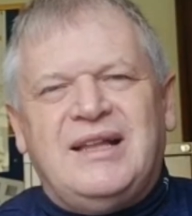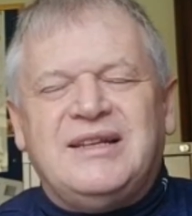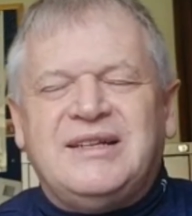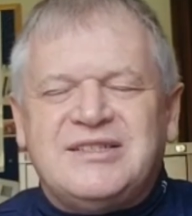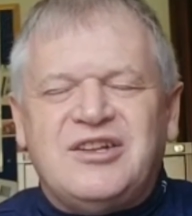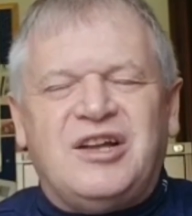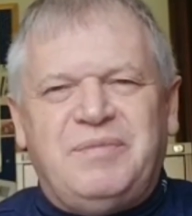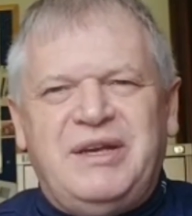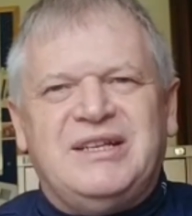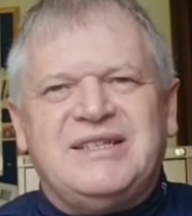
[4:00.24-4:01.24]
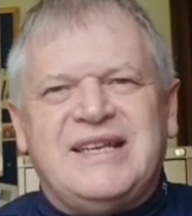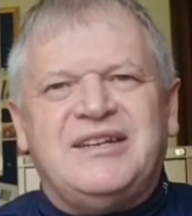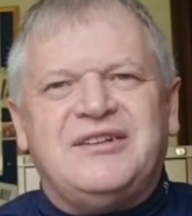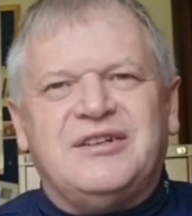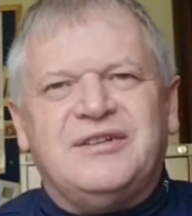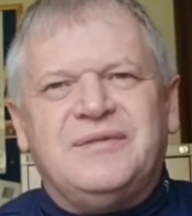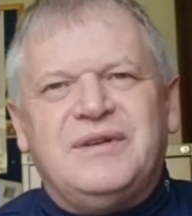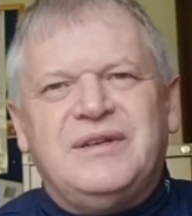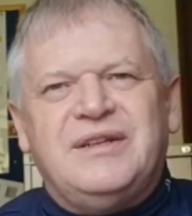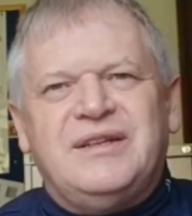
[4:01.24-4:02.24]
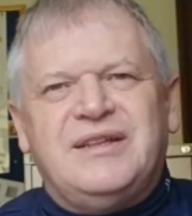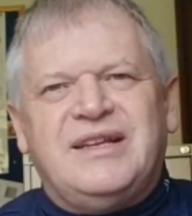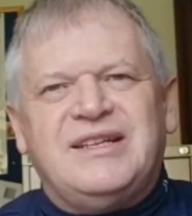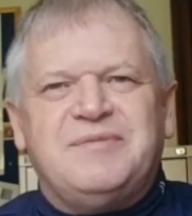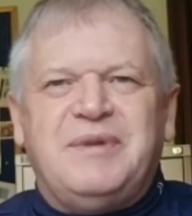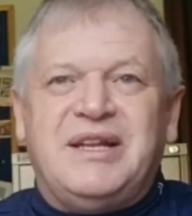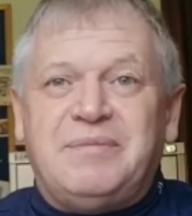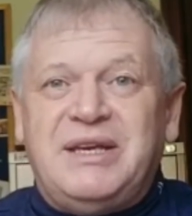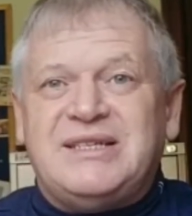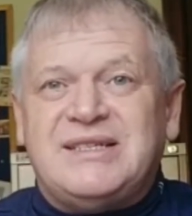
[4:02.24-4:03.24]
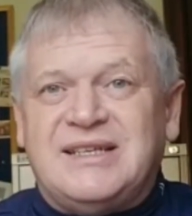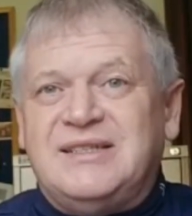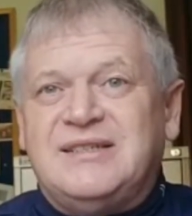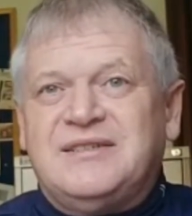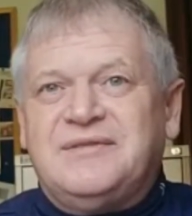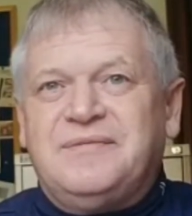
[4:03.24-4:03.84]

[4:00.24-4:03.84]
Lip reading: and it has not been a centre that has been at peace since.